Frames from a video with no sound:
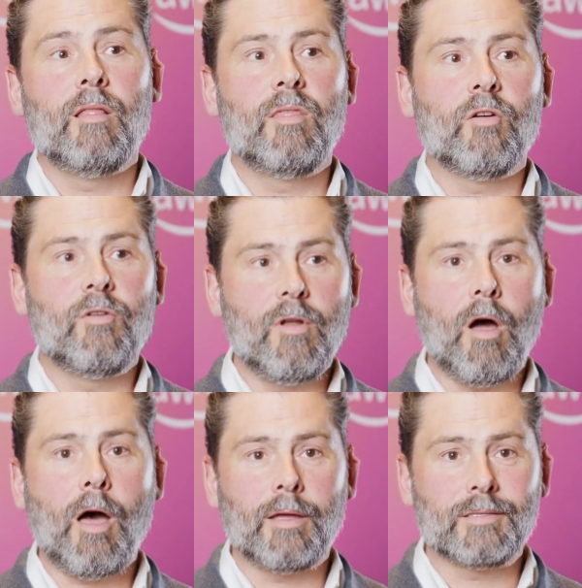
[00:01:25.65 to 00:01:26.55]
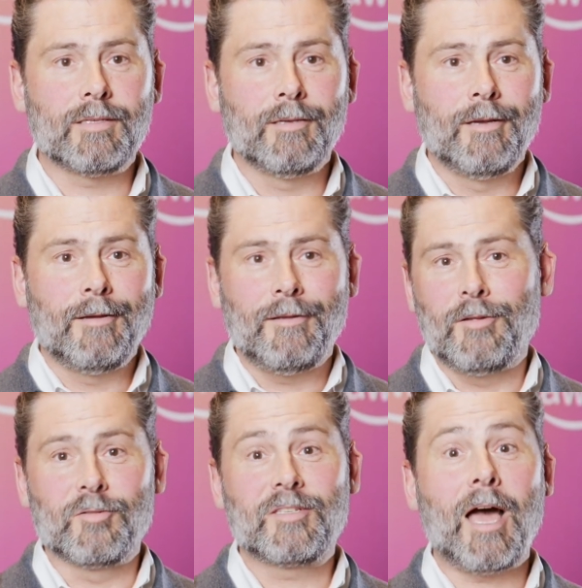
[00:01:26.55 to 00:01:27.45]
They're not
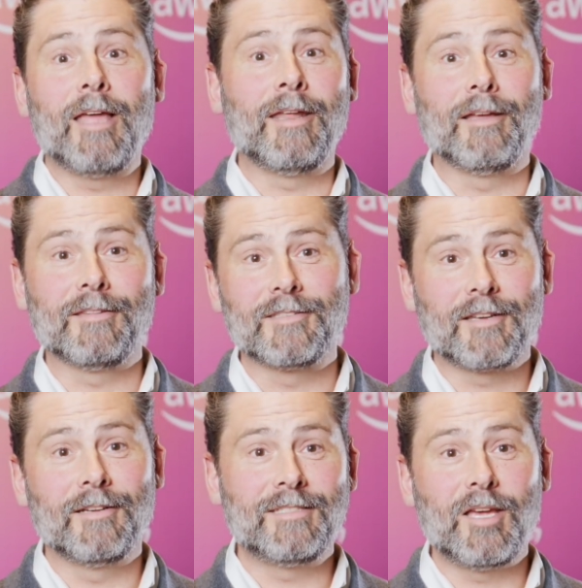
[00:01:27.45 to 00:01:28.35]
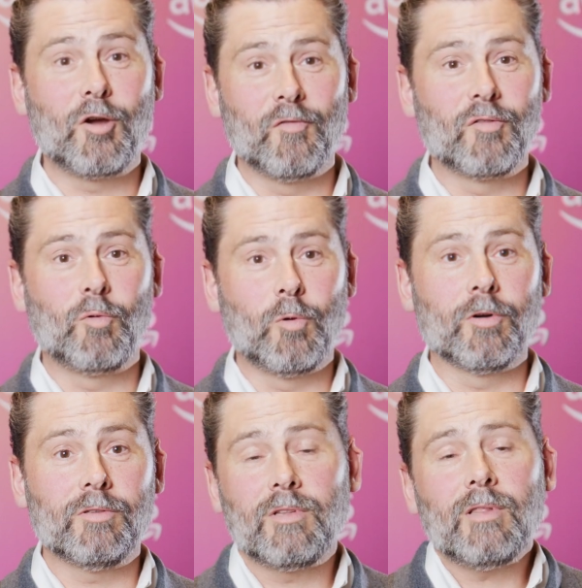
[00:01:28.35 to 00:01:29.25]
Skynet that's going to take over the
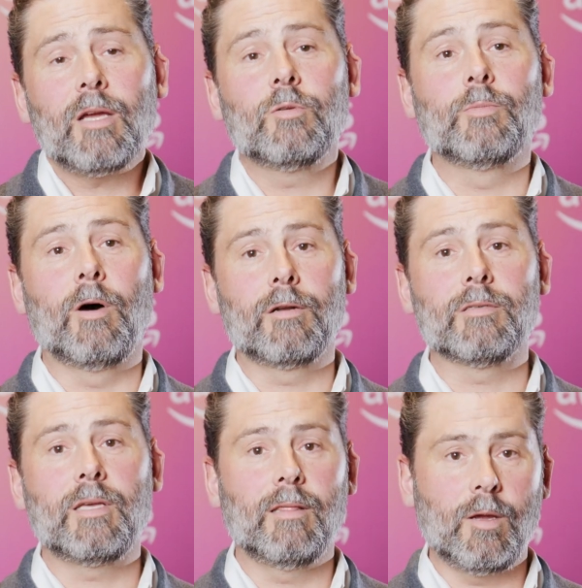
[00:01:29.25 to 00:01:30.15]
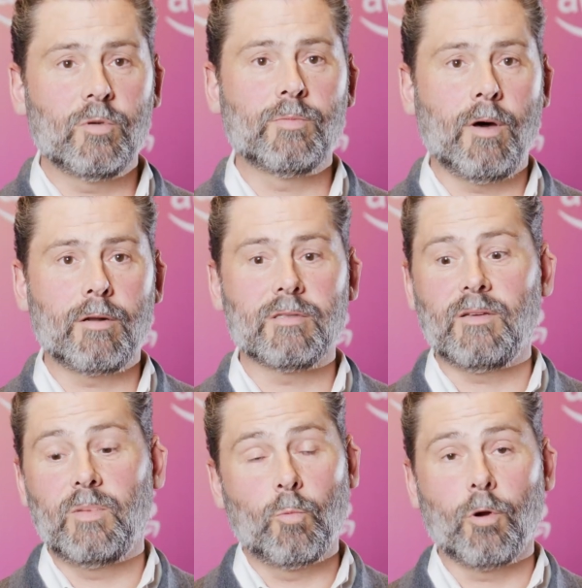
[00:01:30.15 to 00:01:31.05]
world. They're language models, and language models
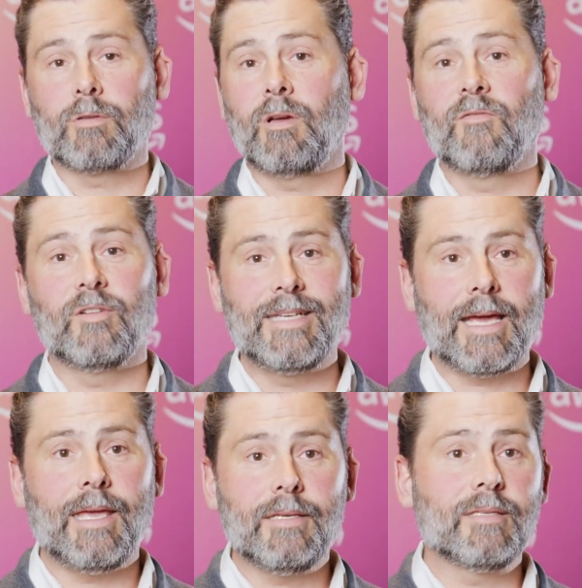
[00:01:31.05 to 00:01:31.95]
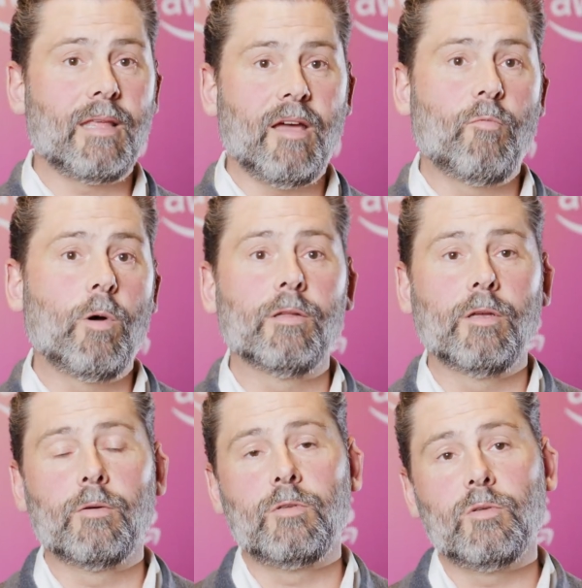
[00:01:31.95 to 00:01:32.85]
have been worked on for decades and they have
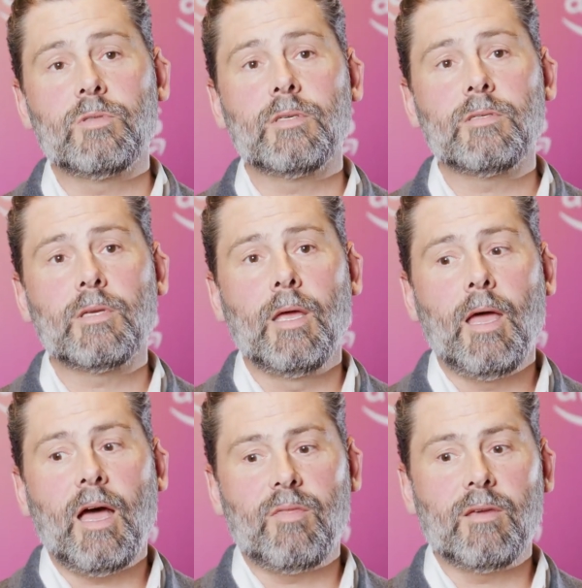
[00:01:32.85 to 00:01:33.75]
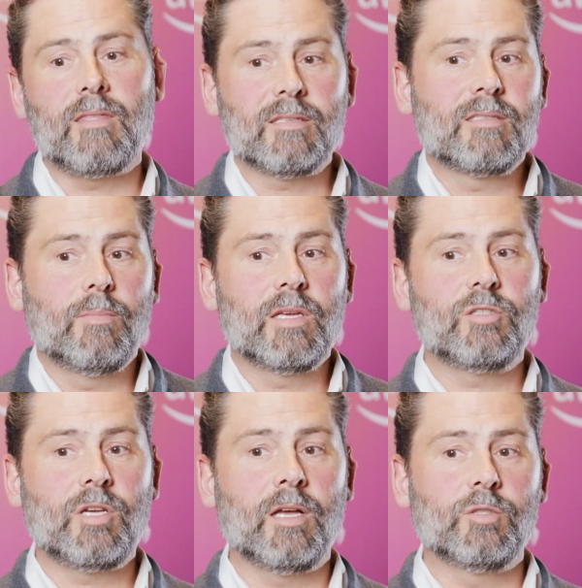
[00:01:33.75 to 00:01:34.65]
well-known uses. I think that's the
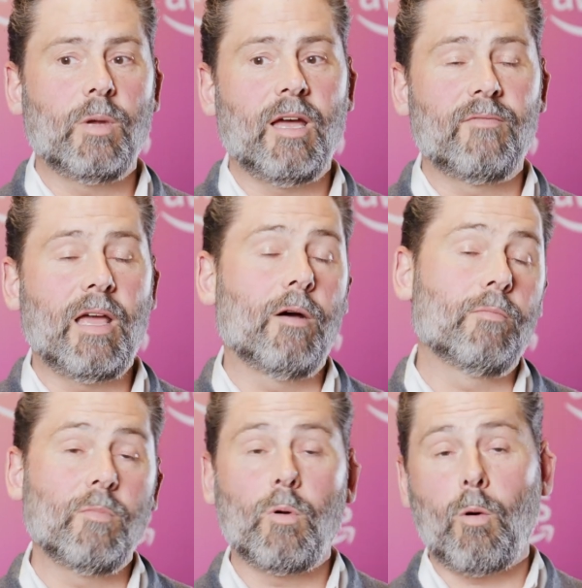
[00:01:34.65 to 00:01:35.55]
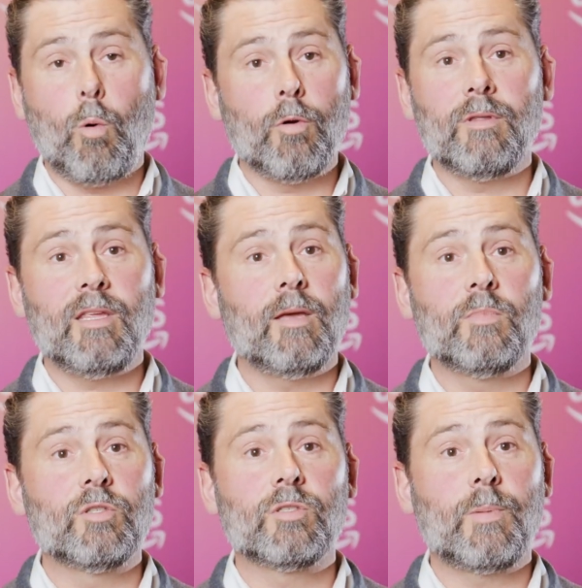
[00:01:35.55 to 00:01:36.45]
biggest challenge we have now. Or in the
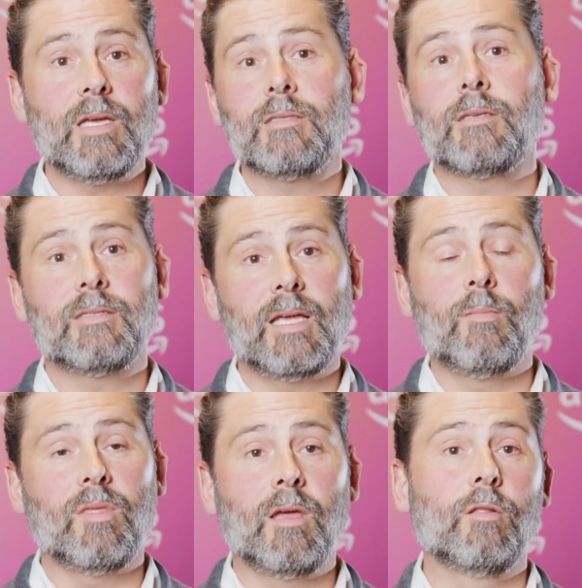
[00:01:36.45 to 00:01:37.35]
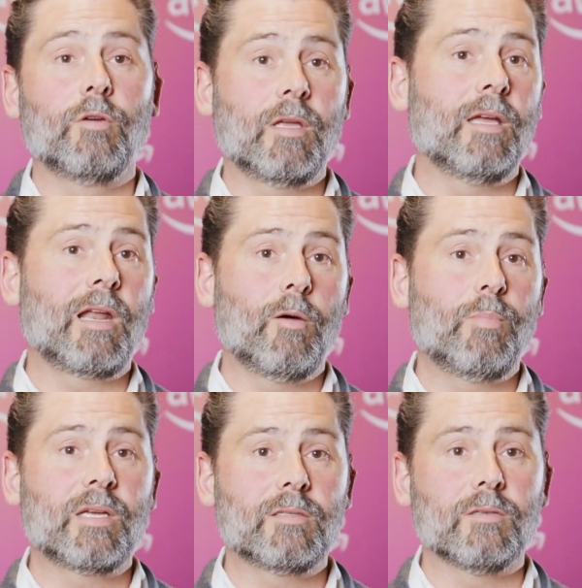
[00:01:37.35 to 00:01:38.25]
image space, same thing, looking at how
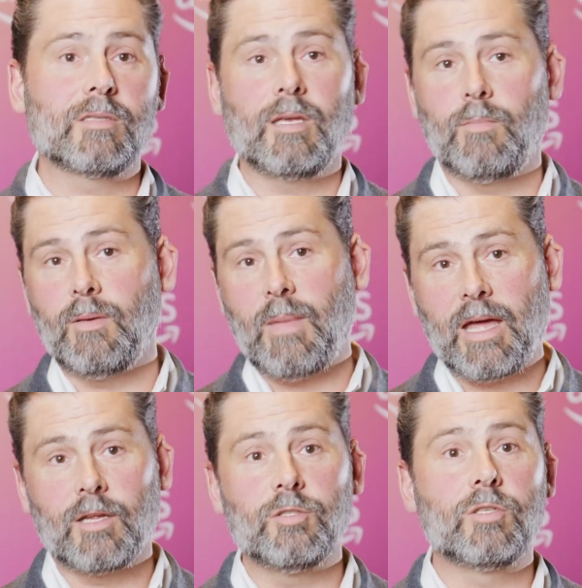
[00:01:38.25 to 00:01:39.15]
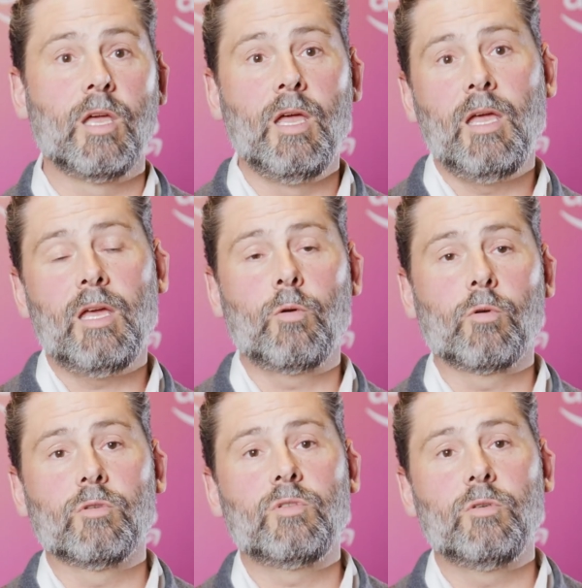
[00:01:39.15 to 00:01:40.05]
pixels can be managed in
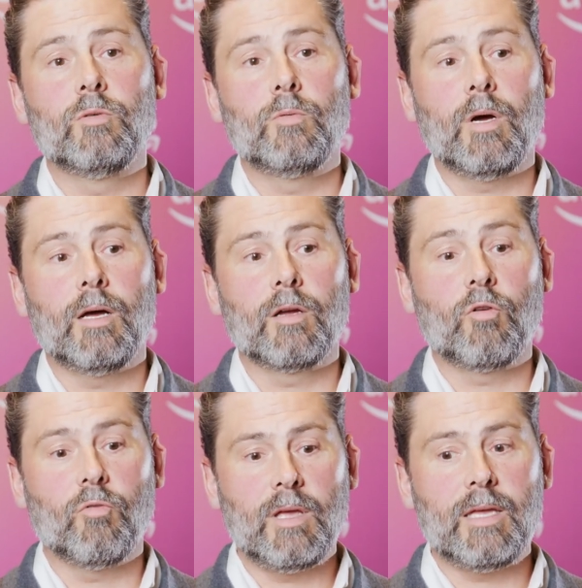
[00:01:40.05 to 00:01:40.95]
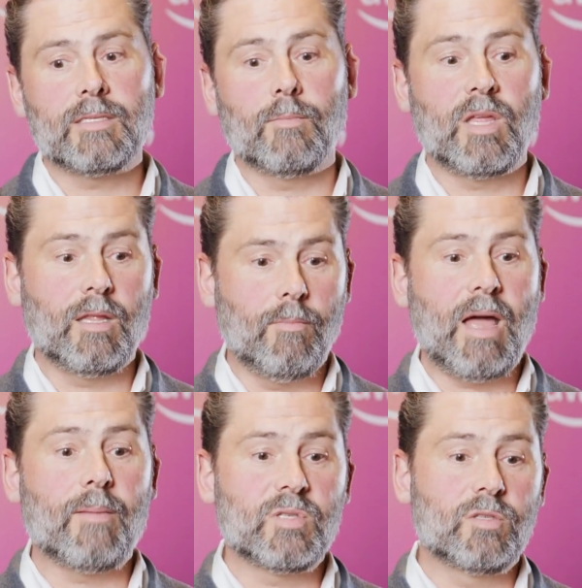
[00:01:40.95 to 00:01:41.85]
order to create something that
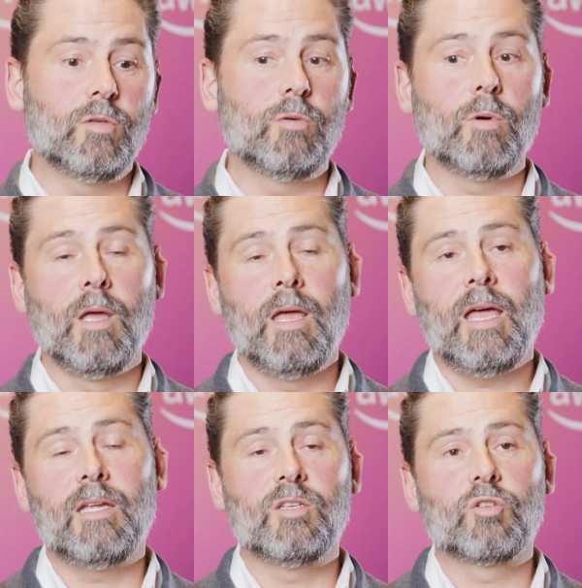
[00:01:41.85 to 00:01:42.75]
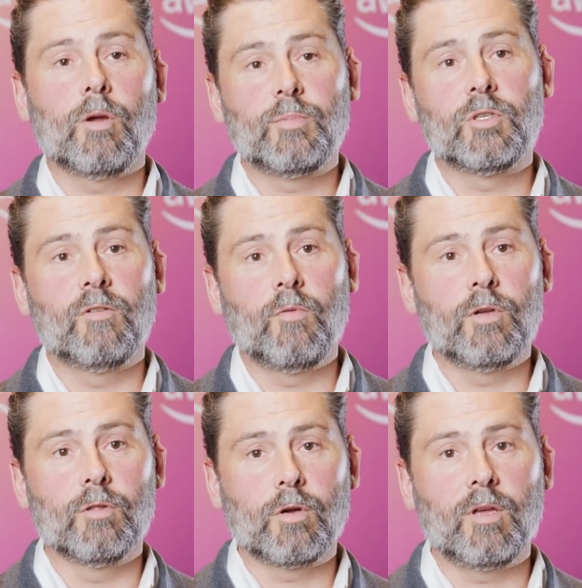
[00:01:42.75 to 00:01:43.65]
maps to a description of
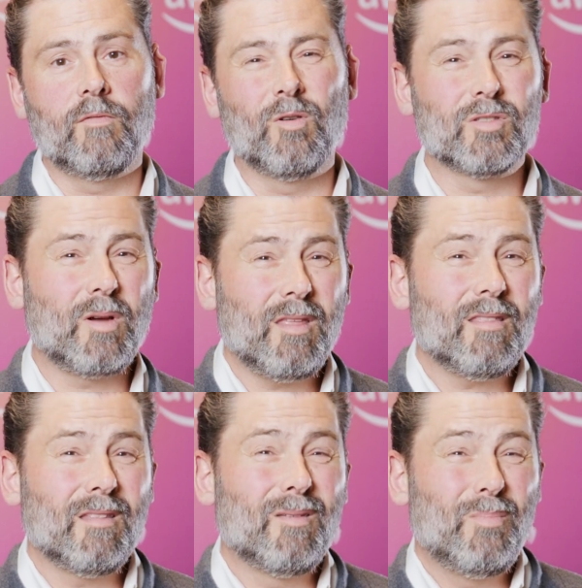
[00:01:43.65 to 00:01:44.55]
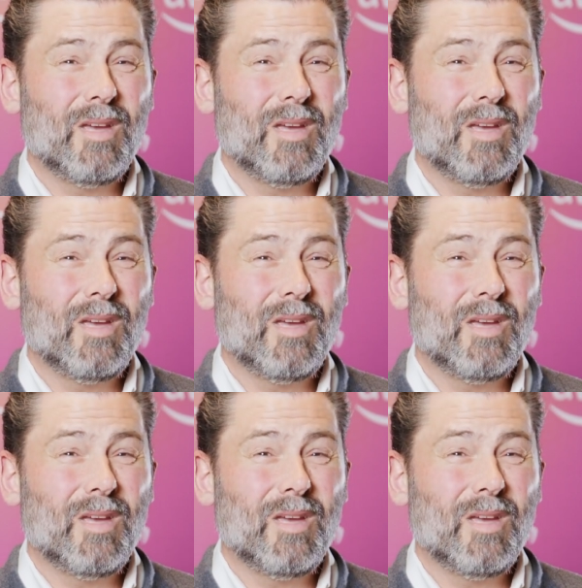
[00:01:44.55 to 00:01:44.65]
what you're looking for. So I think the